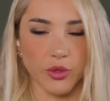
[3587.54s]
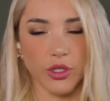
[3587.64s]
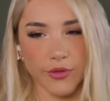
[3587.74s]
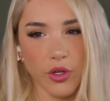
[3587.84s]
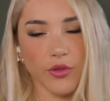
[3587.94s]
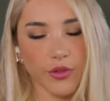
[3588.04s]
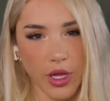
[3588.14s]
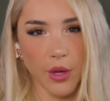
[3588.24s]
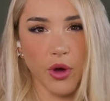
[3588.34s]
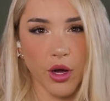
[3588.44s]
more difficult for
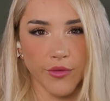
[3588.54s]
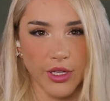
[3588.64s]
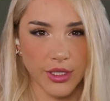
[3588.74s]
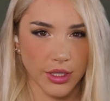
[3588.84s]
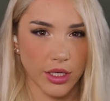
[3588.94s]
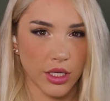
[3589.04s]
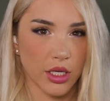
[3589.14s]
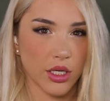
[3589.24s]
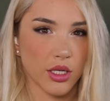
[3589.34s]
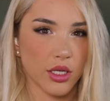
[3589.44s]
them, obviously
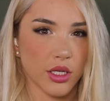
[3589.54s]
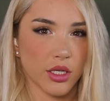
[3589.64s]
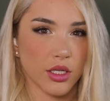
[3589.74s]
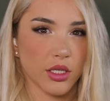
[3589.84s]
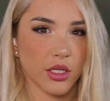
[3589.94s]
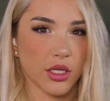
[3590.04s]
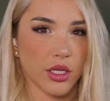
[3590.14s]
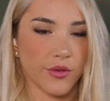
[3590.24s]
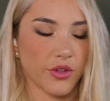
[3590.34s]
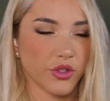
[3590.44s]

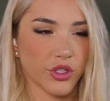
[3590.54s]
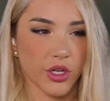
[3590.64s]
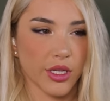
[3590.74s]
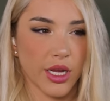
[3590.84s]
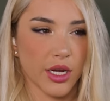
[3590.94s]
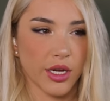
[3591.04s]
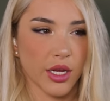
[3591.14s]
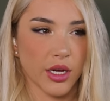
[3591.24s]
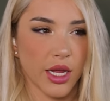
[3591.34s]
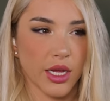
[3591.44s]
if you started that at a
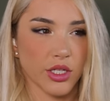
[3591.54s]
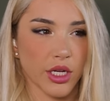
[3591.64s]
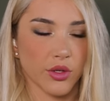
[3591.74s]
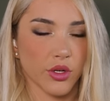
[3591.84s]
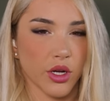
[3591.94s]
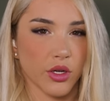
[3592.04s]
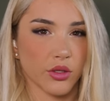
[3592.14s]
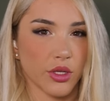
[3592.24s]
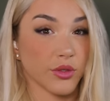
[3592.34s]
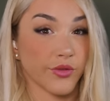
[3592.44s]
young age, I don't know.
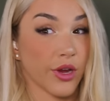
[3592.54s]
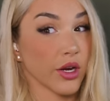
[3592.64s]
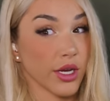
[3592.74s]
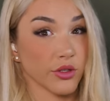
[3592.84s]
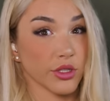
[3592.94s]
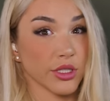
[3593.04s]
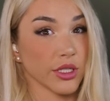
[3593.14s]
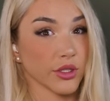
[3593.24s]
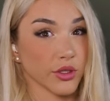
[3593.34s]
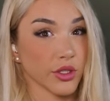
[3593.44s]
It was very
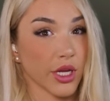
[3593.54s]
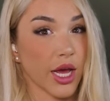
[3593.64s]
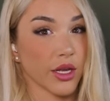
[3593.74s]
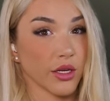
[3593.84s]
interesting to look at.